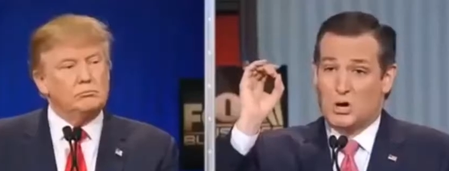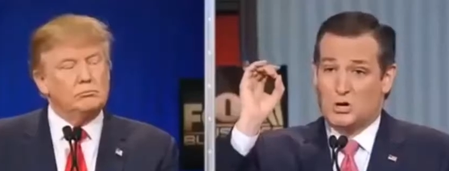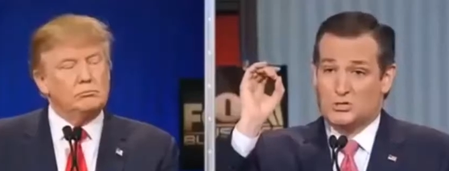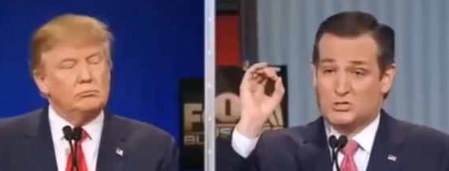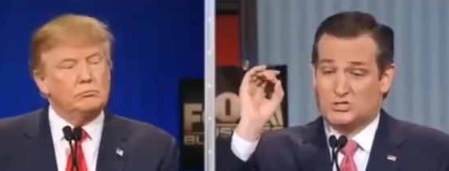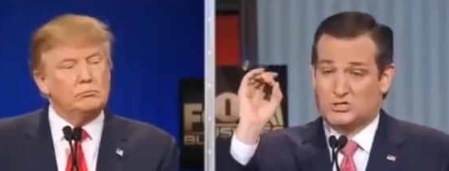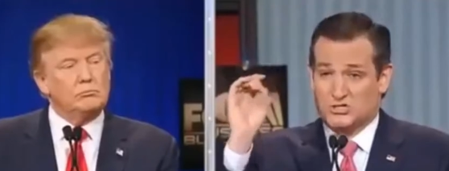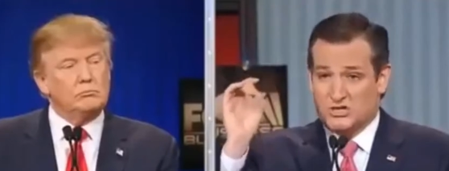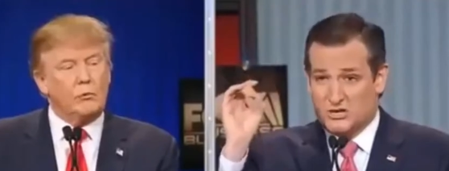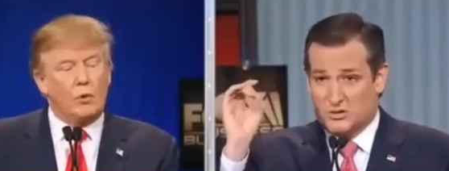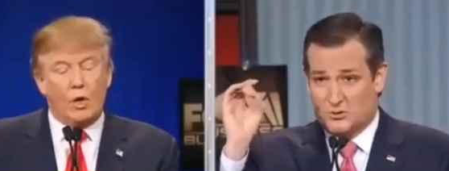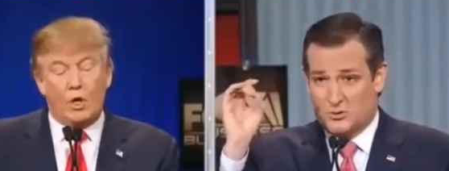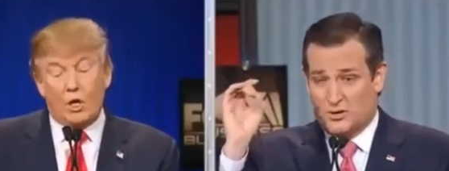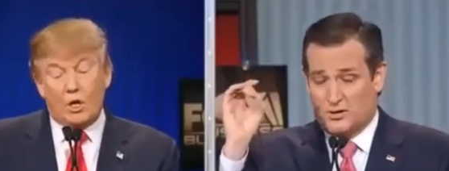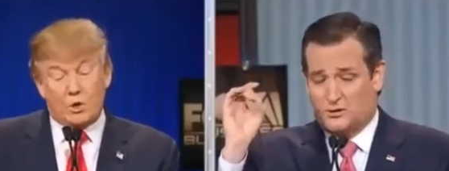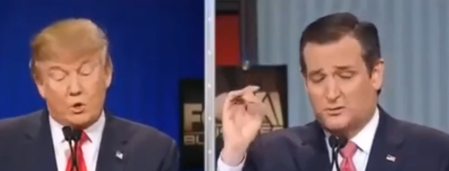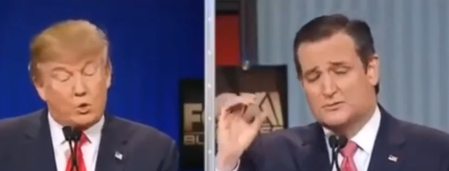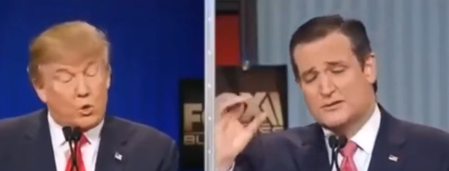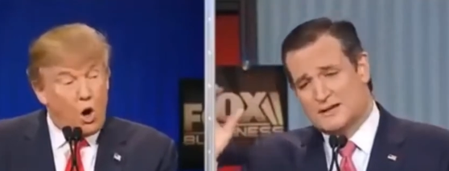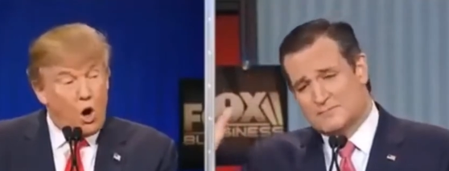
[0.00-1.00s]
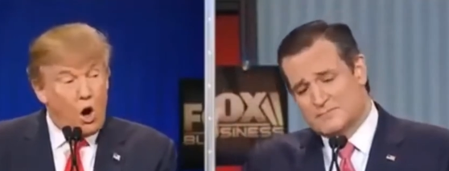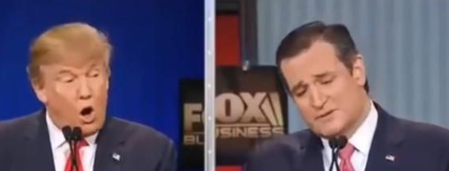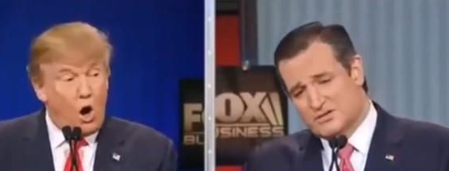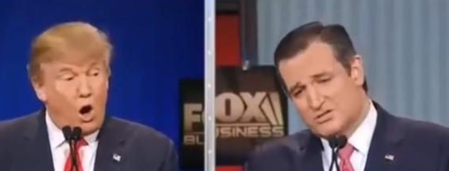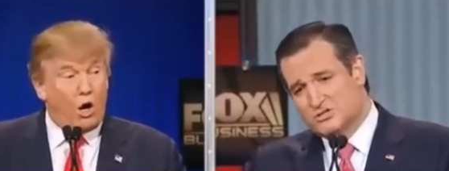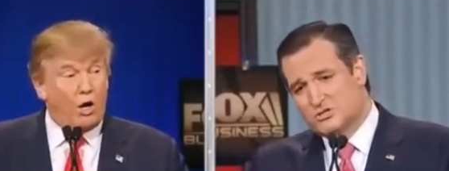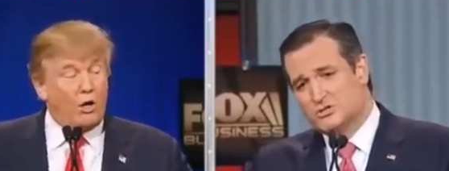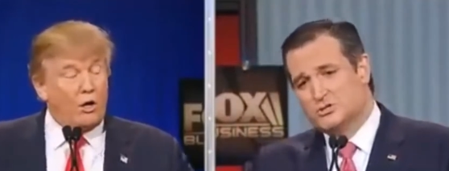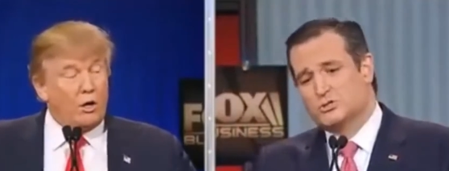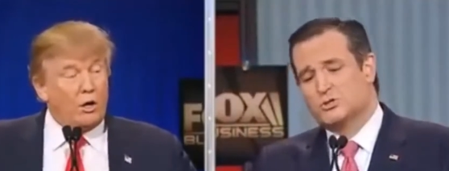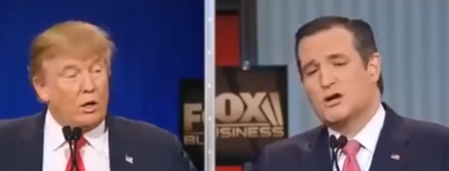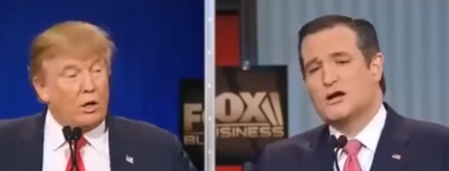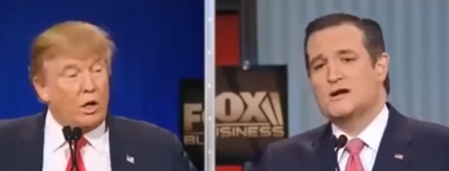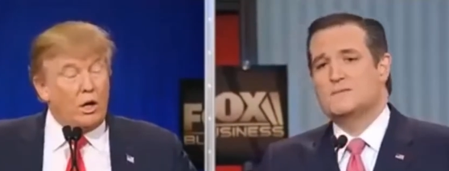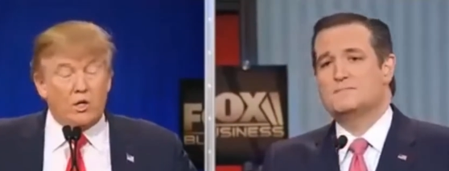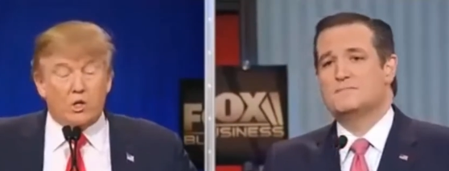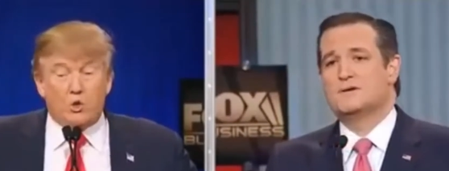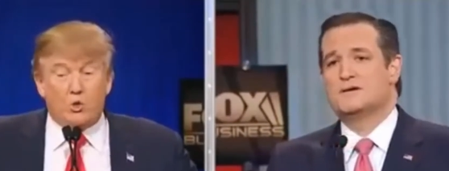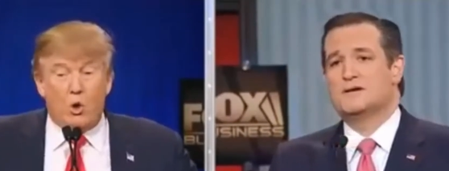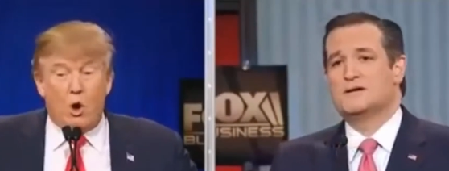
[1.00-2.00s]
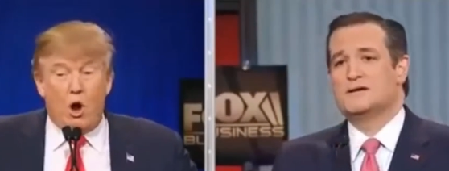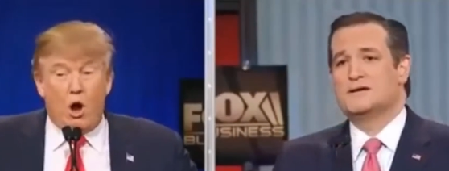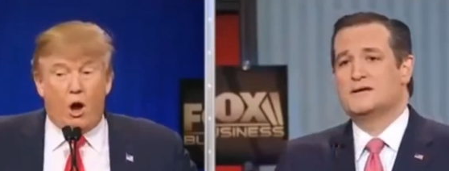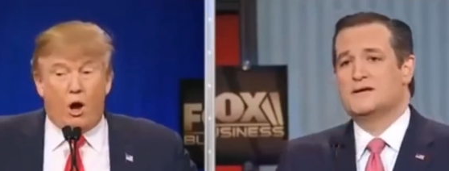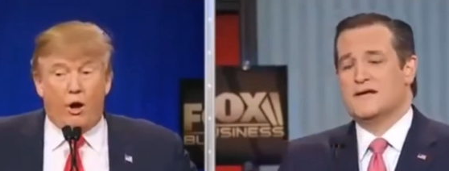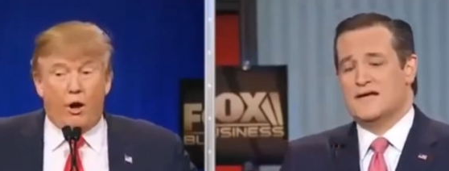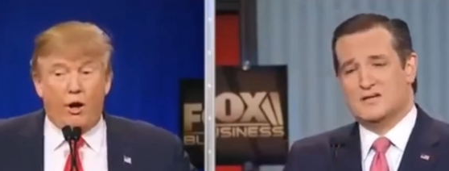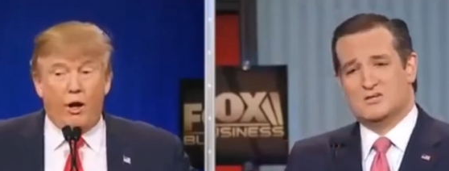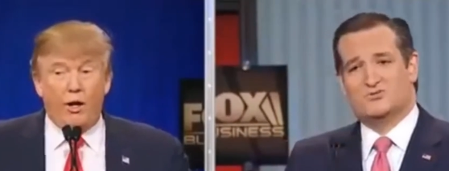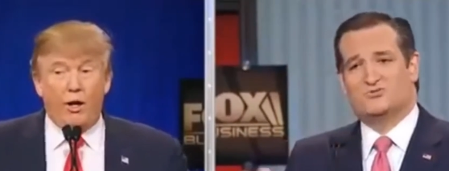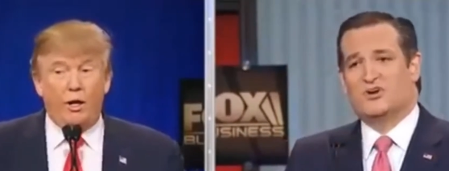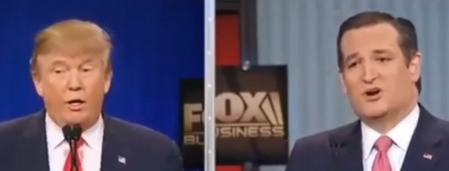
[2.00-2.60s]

Speaker 1: Are zero. Wrong. Now, Mister Trump wrong. Is